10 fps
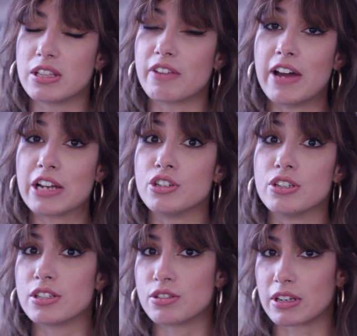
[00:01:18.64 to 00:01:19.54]
is the
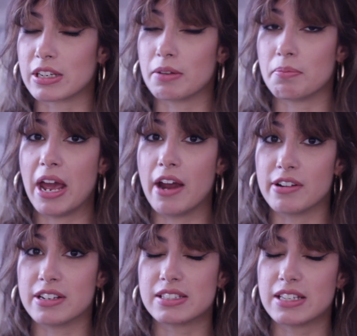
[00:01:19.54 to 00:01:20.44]
fashion district in
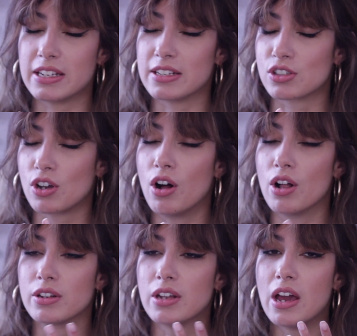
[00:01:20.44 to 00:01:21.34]
Paris. It is
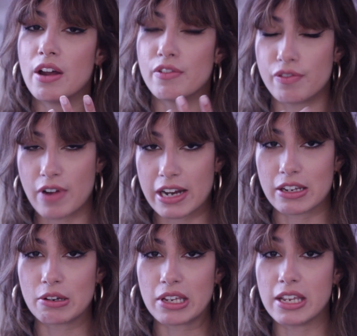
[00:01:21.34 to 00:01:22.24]
called
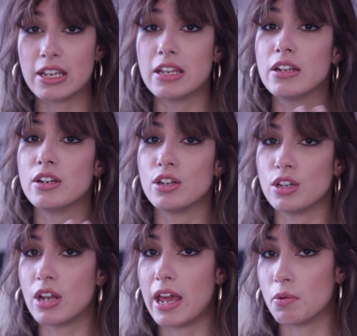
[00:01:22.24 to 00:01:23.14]
Frankie
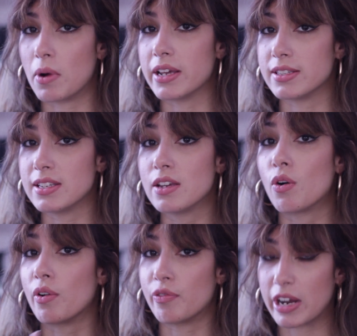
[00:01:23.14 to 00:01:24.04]
NYC
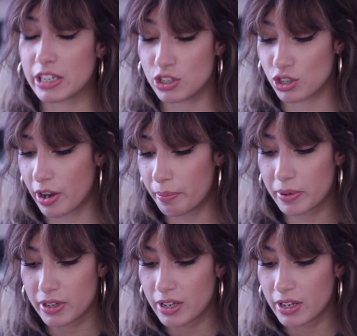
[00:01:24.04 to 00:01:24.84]
or Frankie Shop.